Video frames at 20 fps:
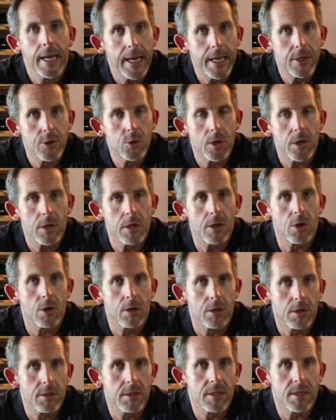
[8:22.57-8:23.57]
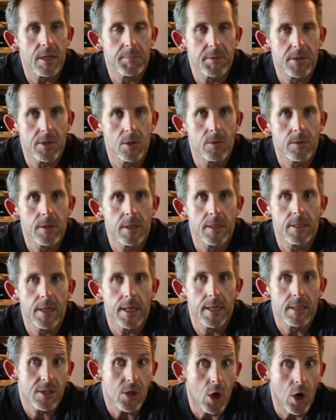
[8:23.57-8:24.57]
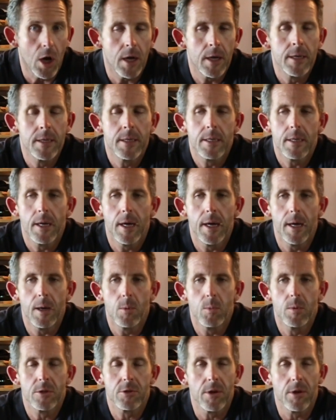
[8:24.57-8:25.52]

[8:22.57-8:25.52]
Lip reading: As you heard earlier in this episode and saw, we're